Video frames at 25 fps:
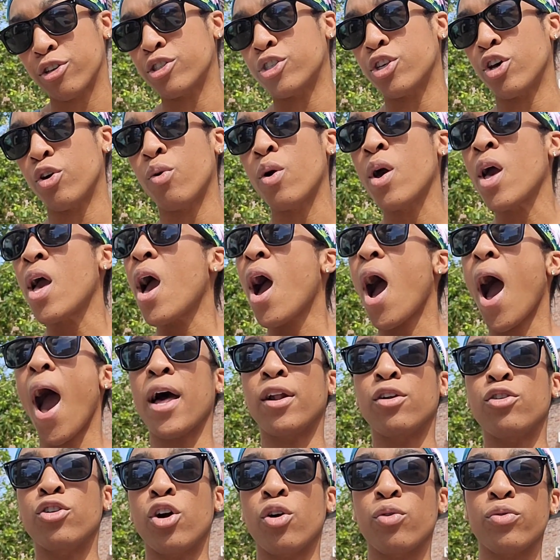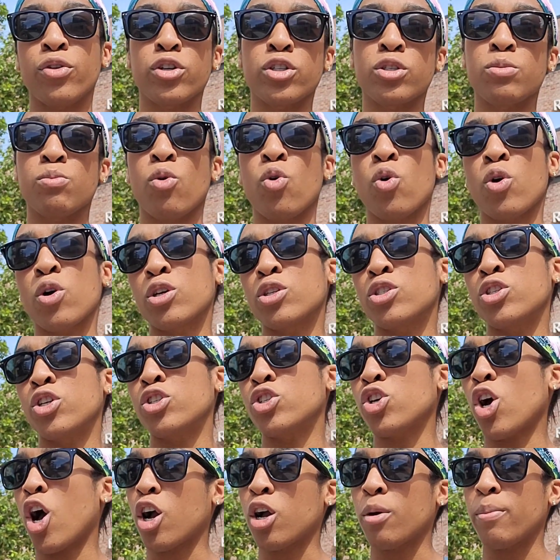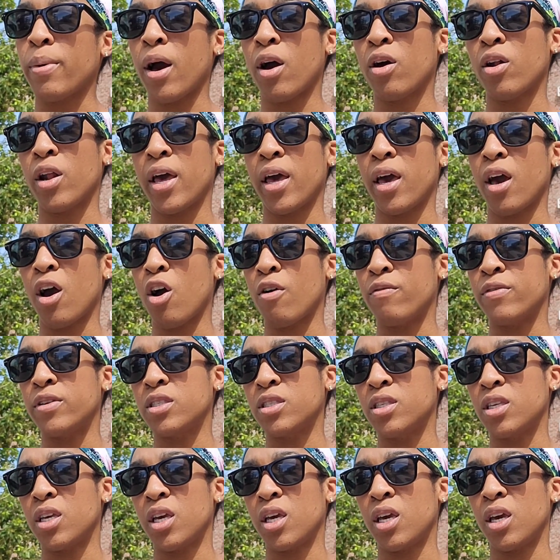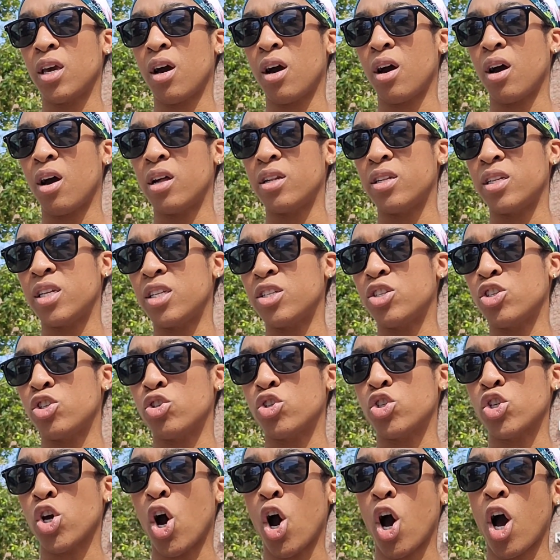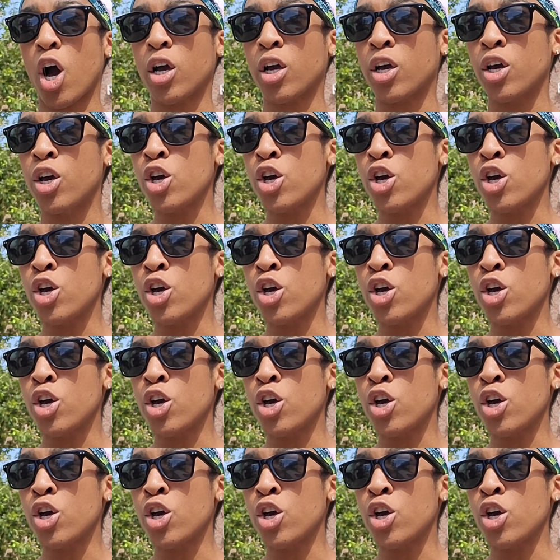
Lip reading: So I don't know, there's more to talk about. I obviously need to talk